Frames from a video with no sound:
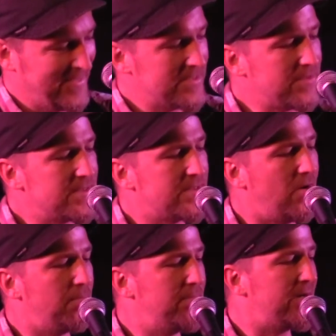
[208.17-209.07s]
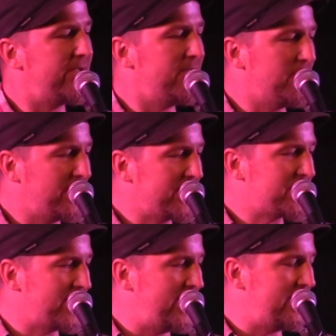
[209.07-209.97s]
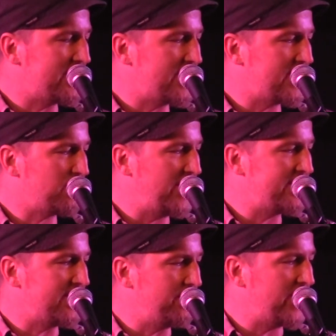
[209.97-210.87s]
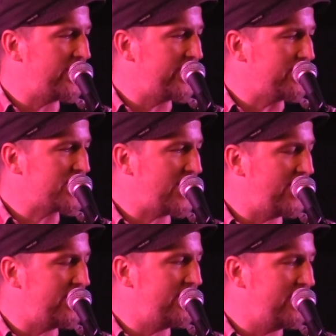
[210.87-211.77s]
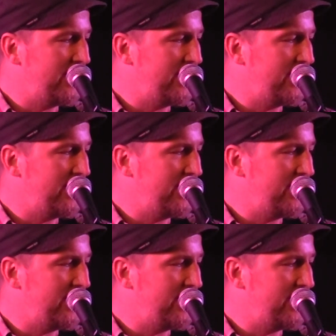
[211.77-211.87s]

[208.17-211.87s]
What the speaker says: So this is called Miriam on the Train. It takes place in Miriam's head.